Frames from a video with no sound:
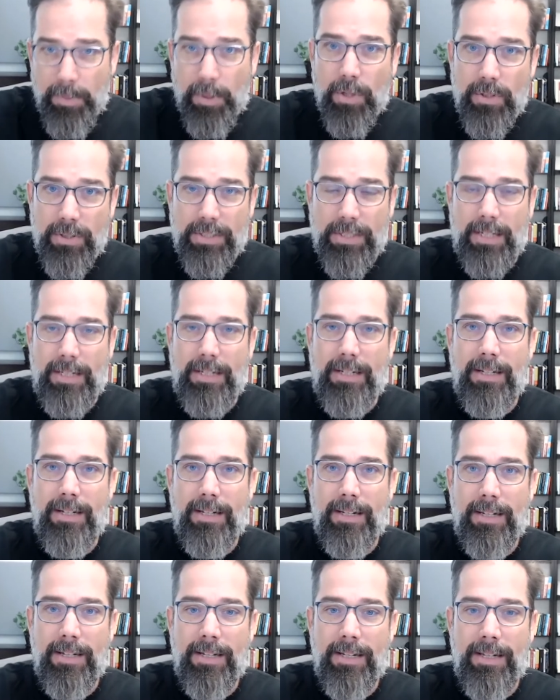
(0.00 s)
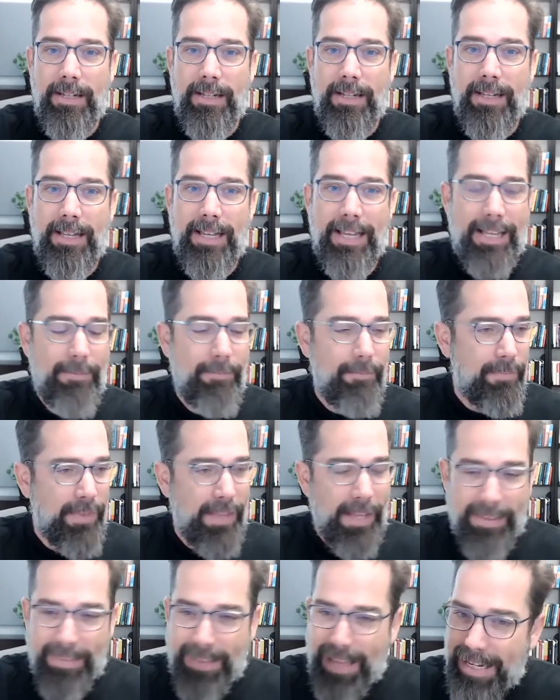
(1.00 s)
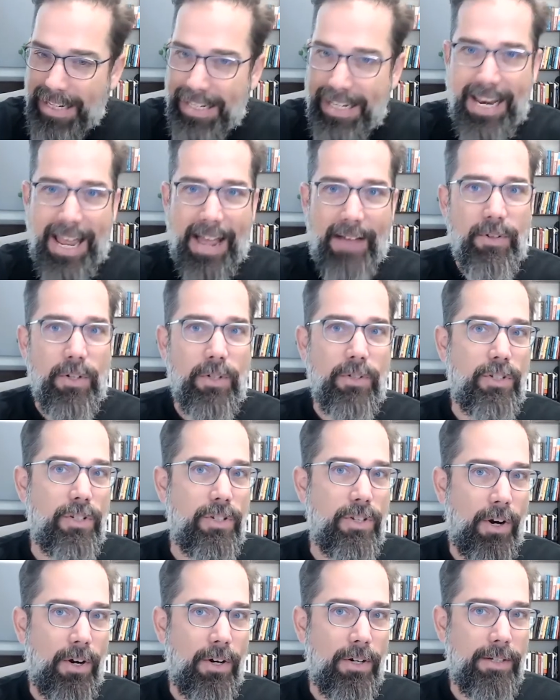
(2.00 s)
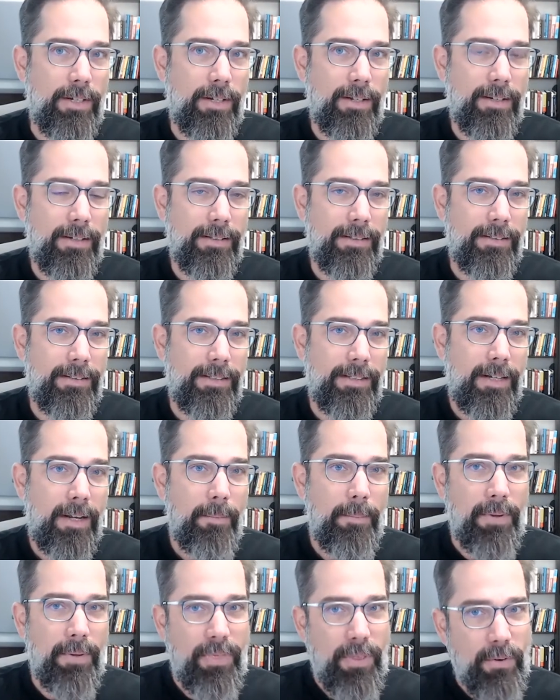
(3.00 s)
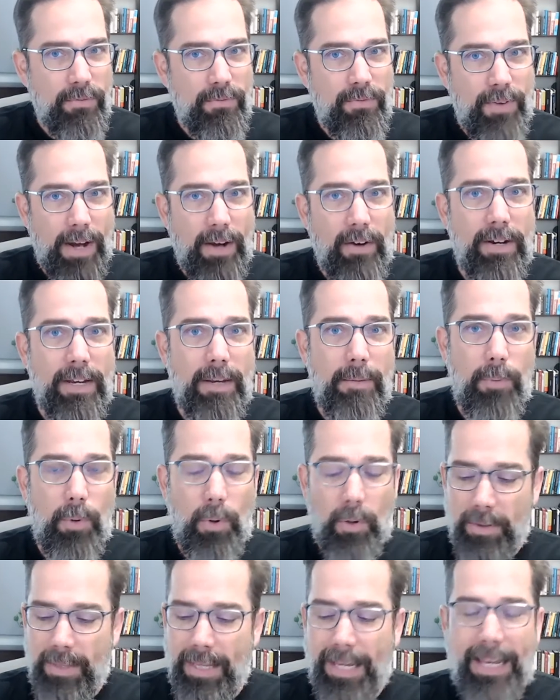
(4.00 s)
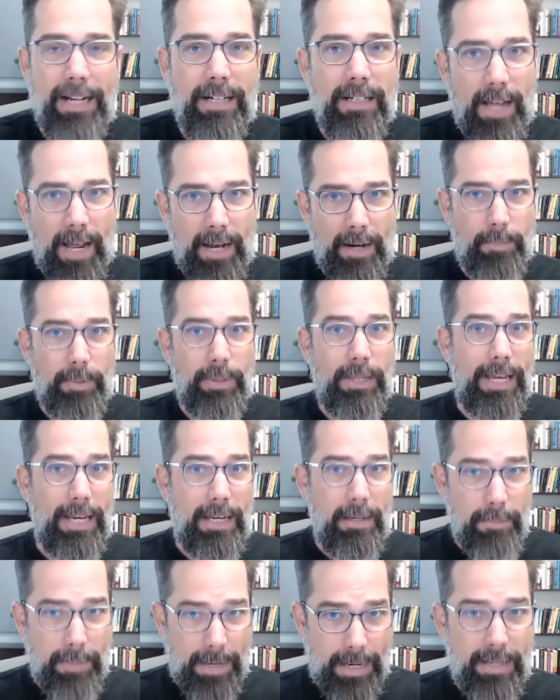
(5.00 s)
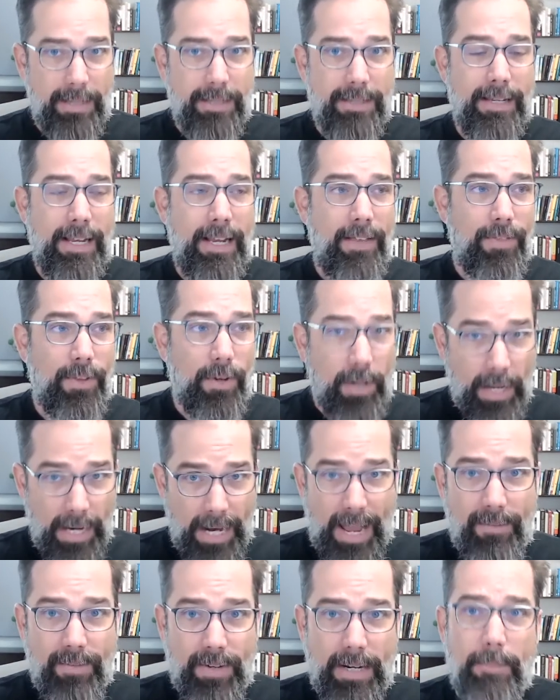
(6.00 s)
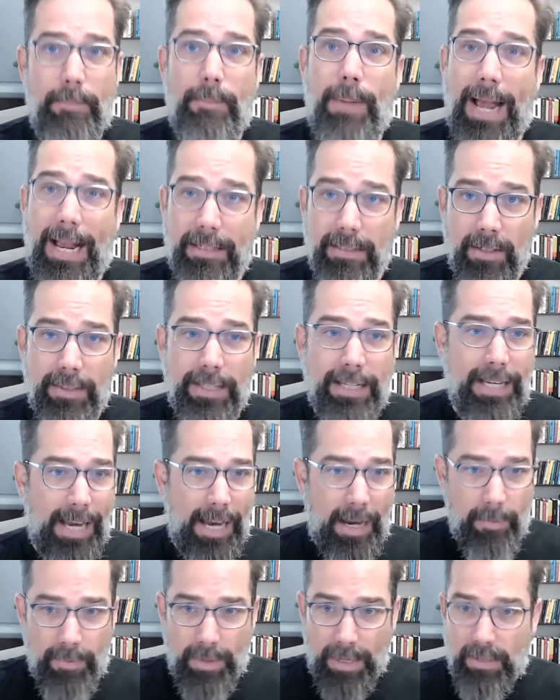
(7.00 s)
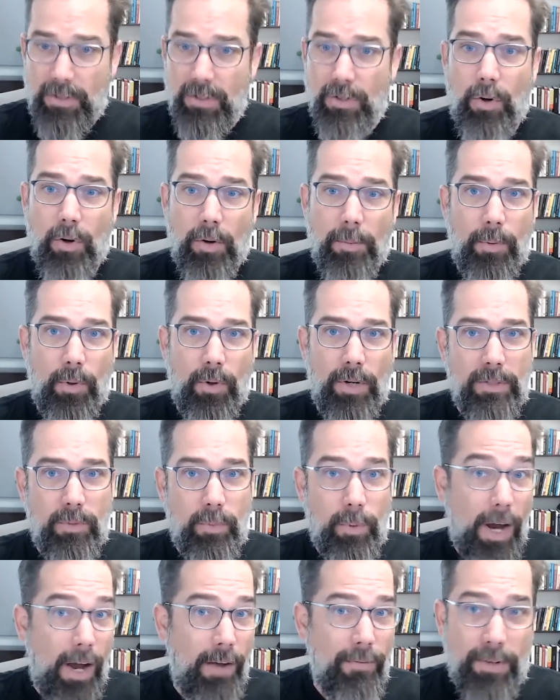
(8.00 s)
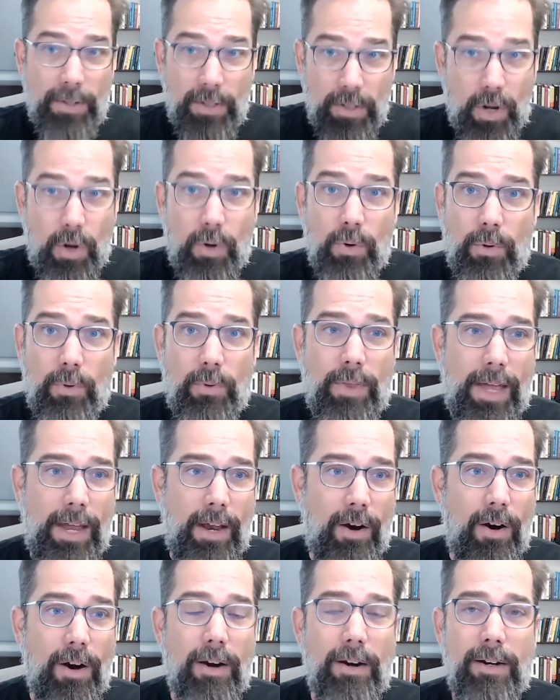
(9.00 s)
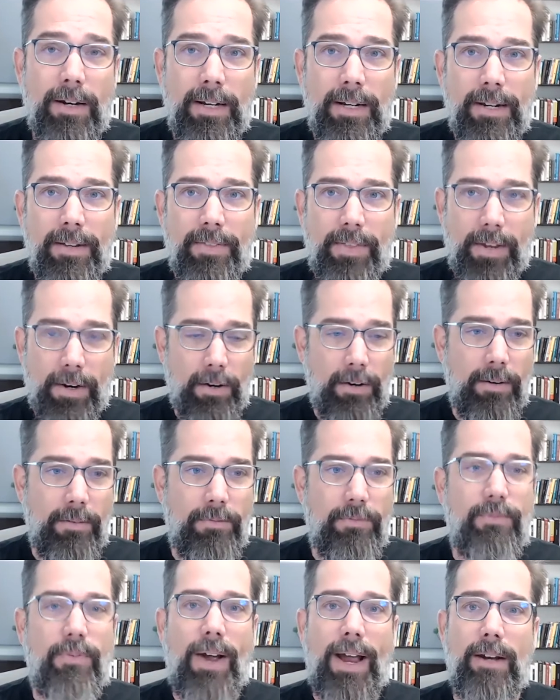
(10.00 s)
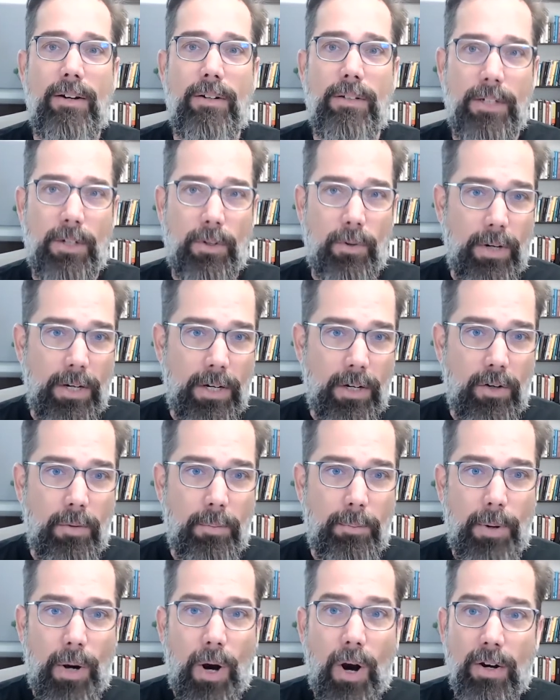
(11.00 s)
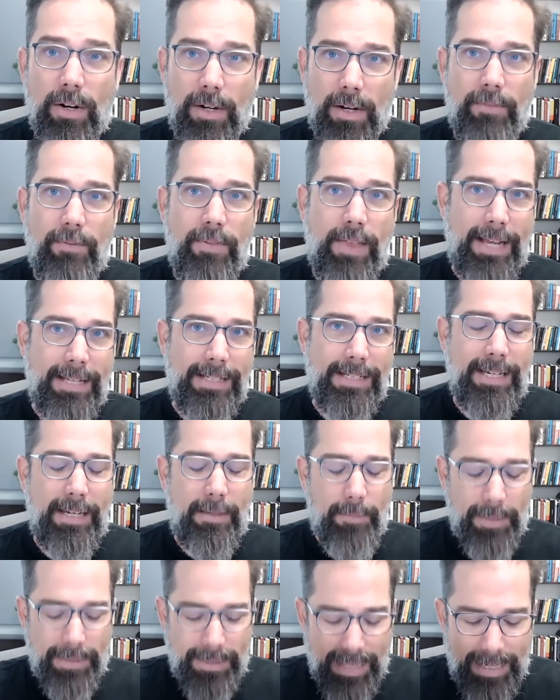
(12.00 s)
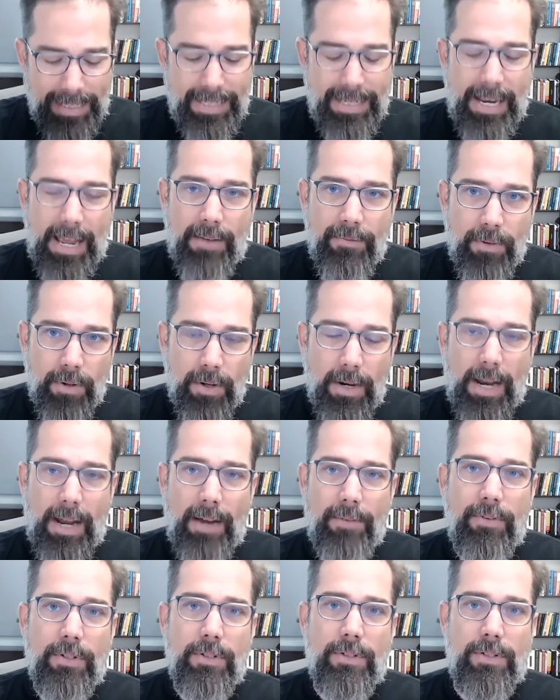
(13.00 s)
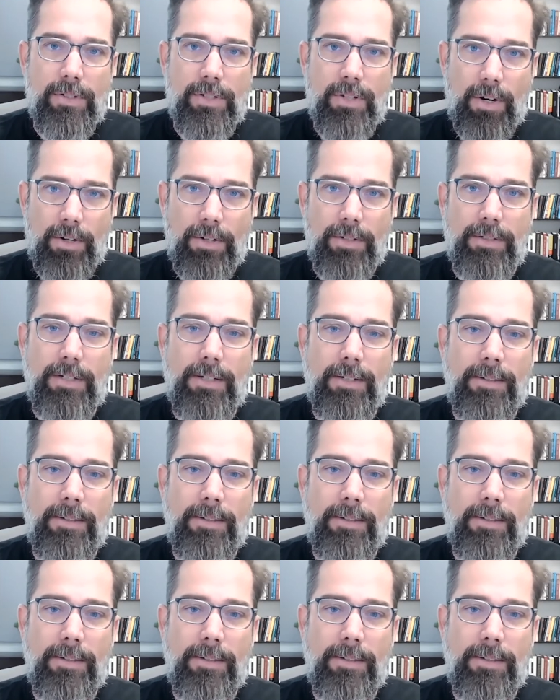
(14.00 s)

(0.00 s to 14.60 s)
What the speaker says: person, they never start, but they're very important. They get a lot of playing minutes. They're going to have an impact on the game. They score points. We often know who they are. They're a vital and critical part of that team, but they never, ever start.